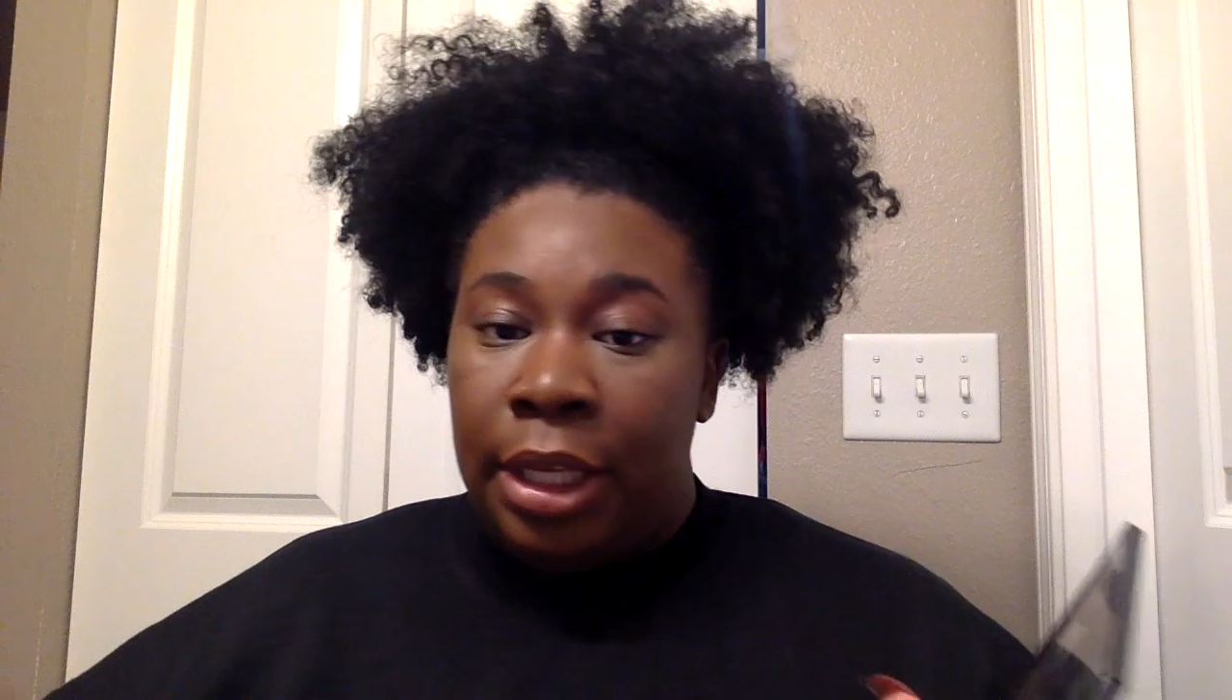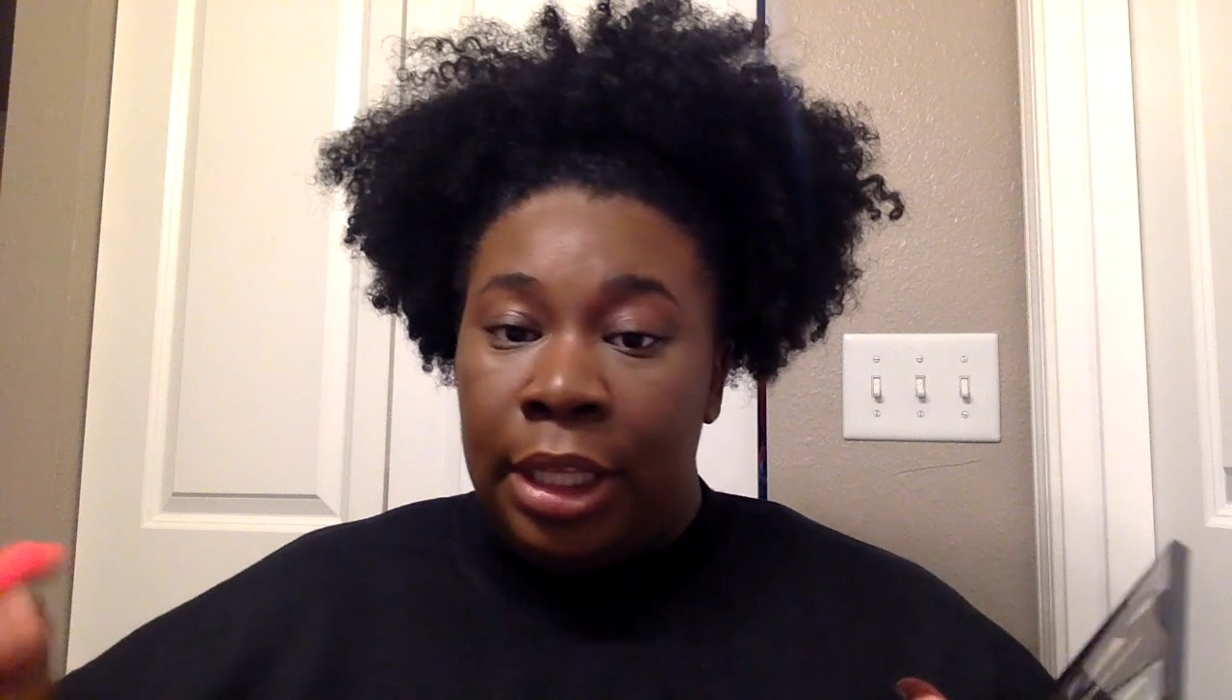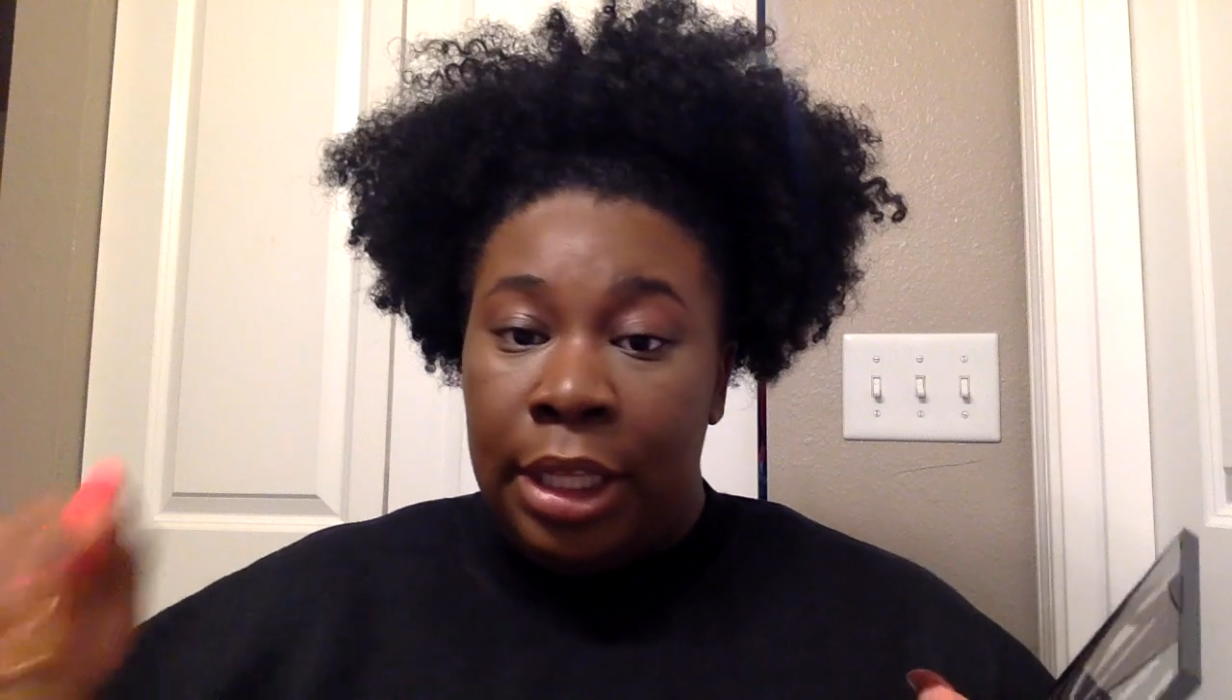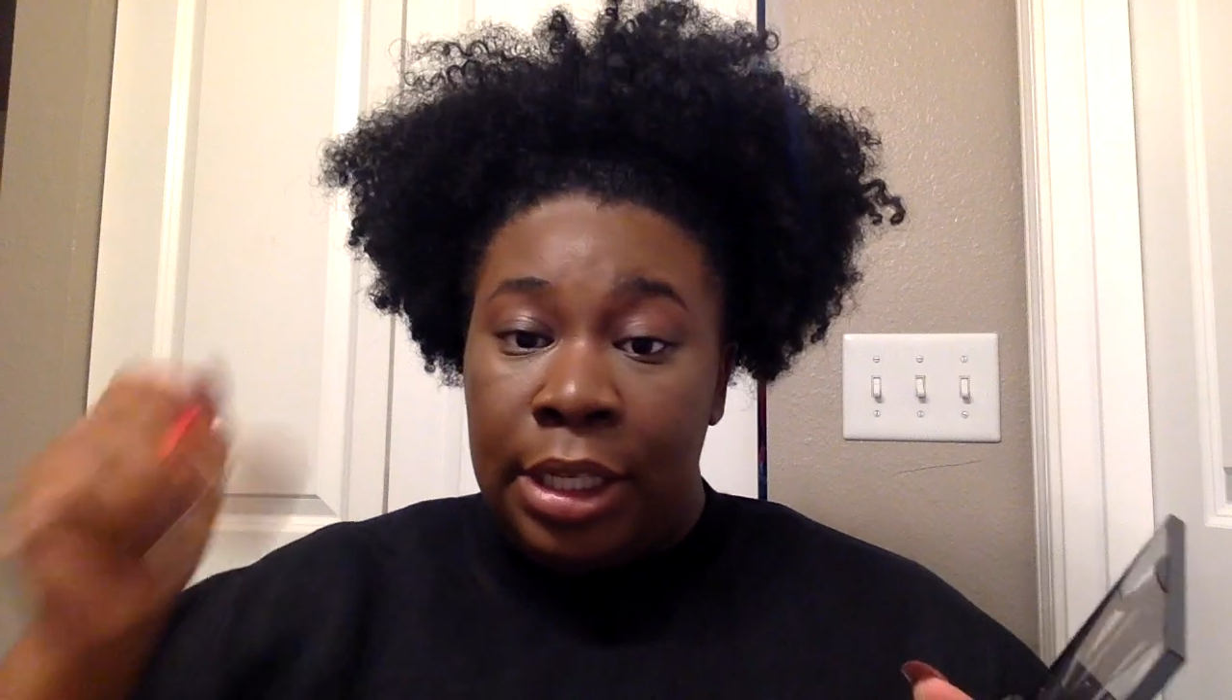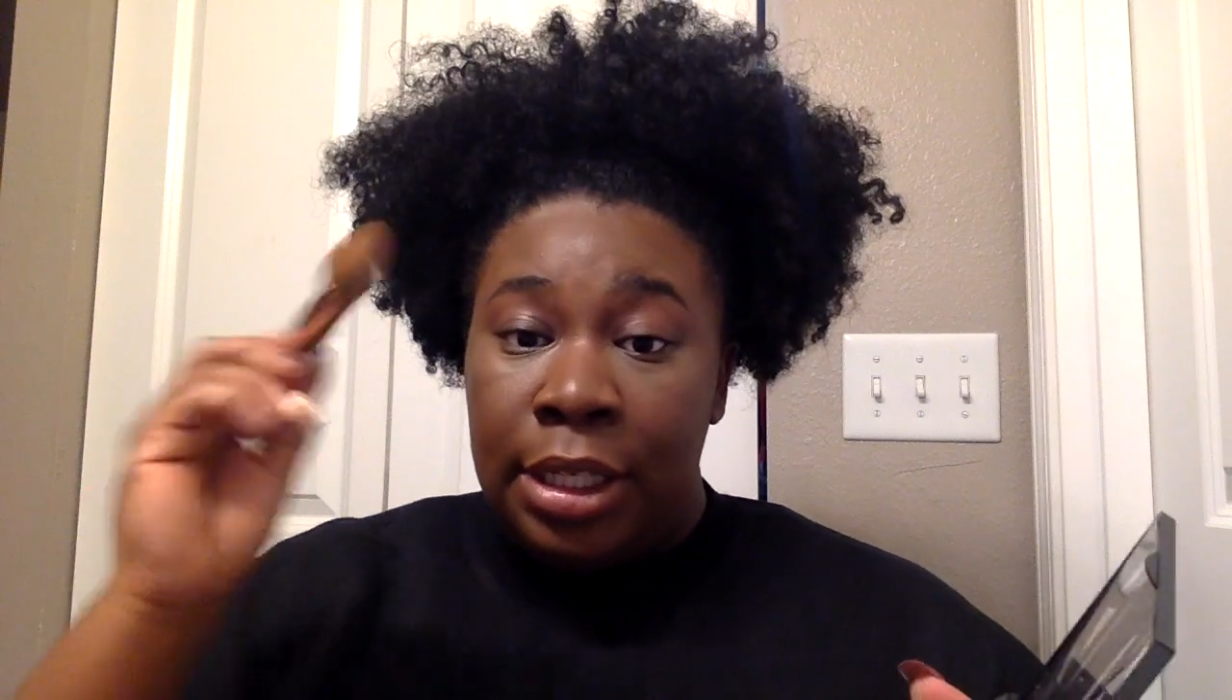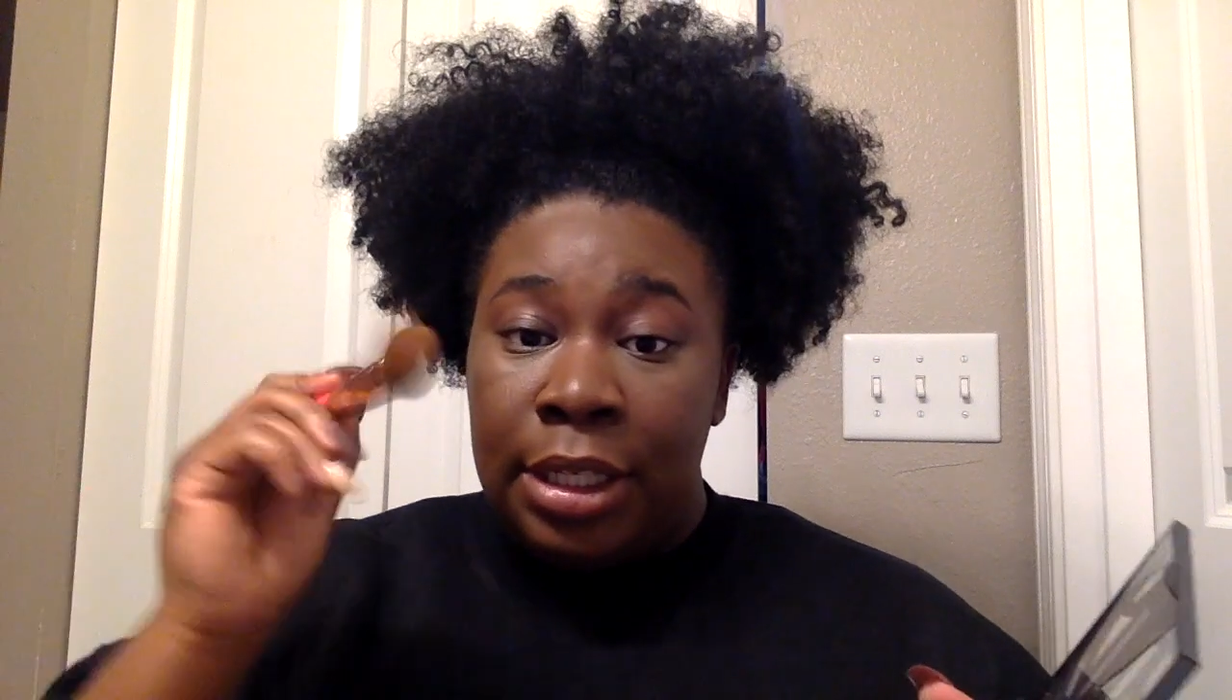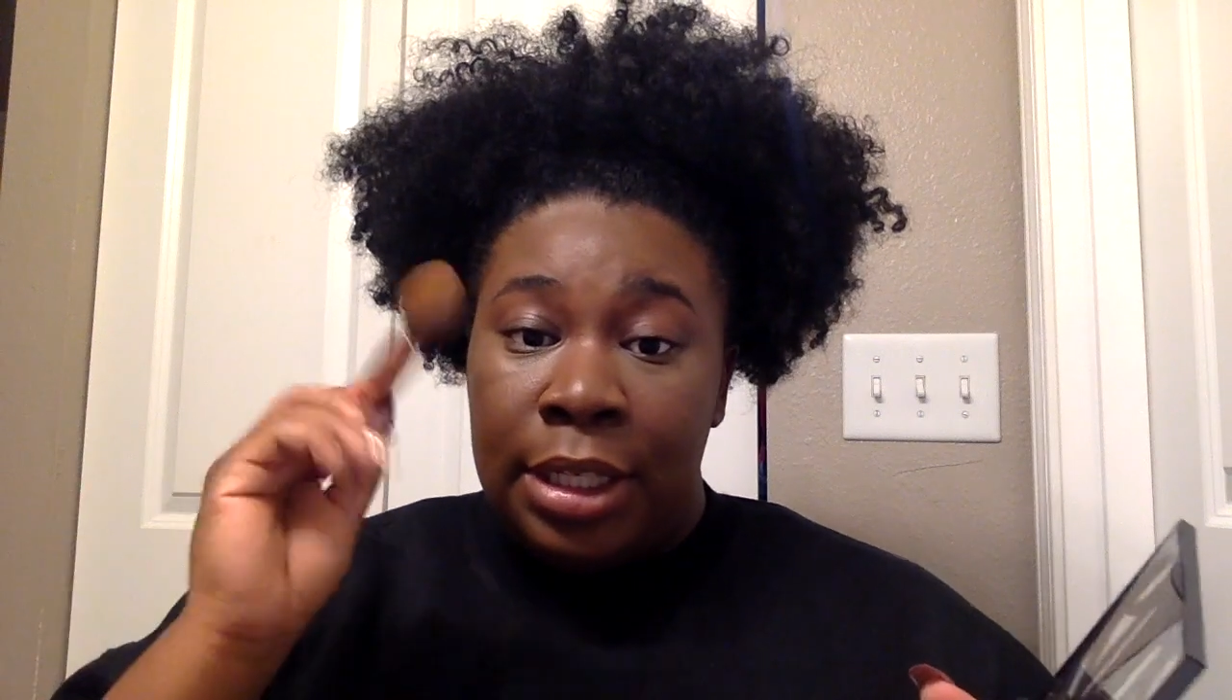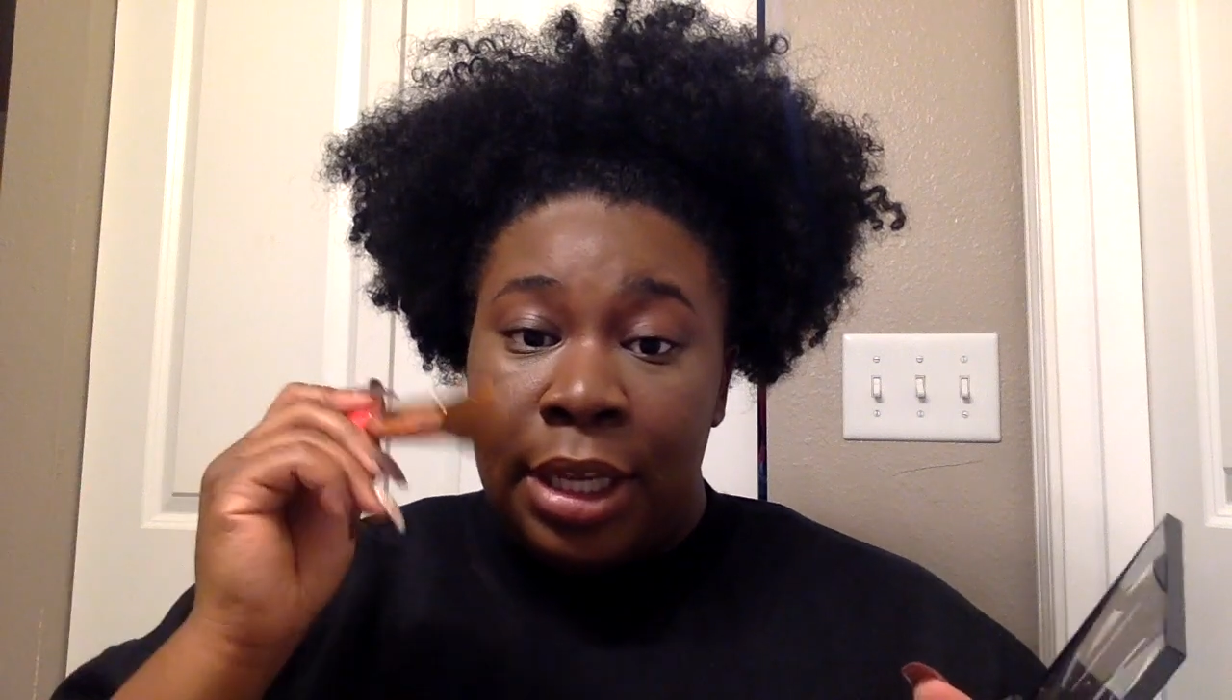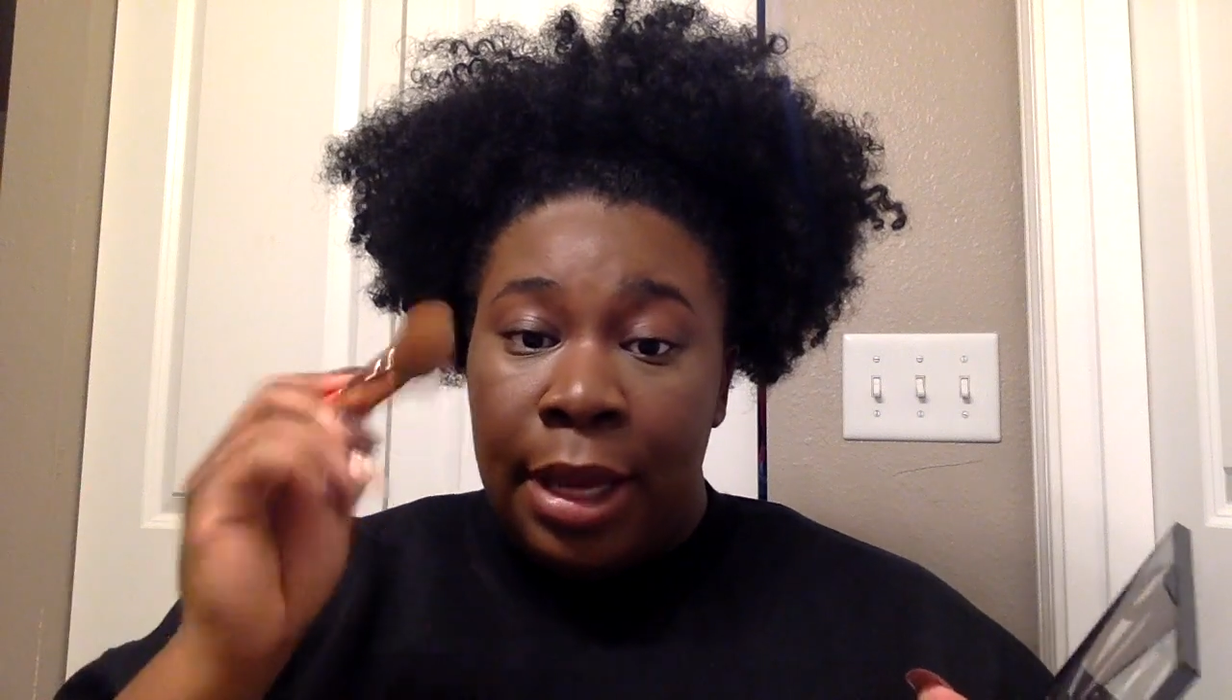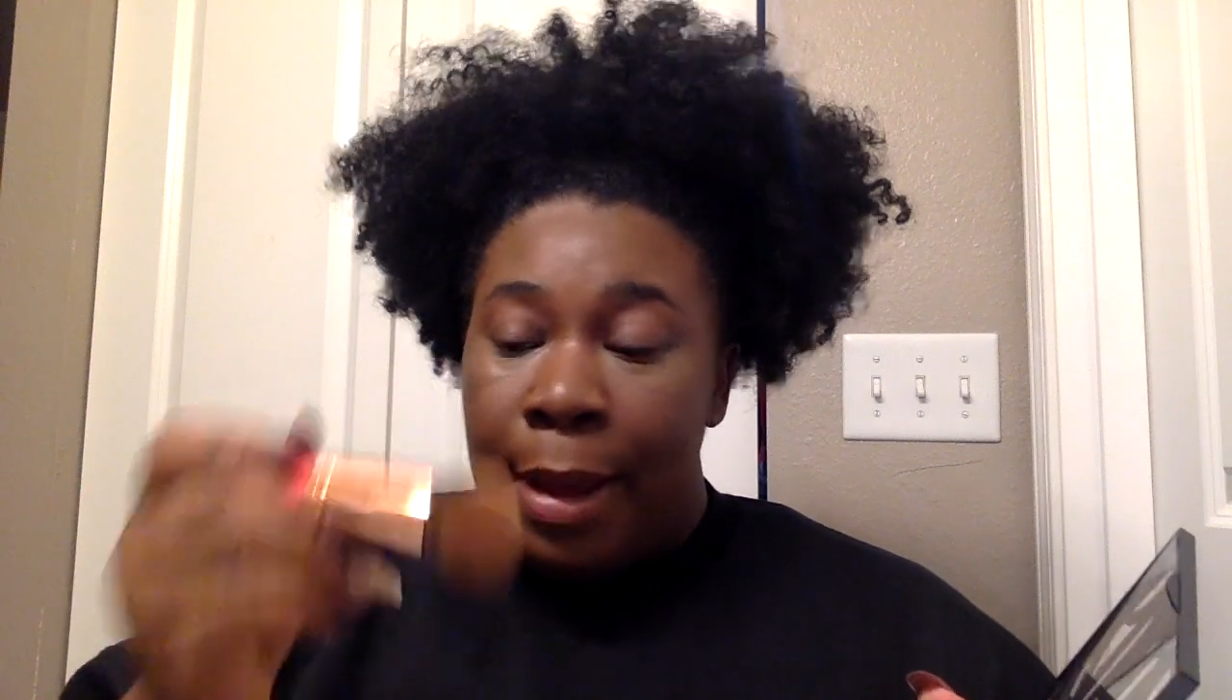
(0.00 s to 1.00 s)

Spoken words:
this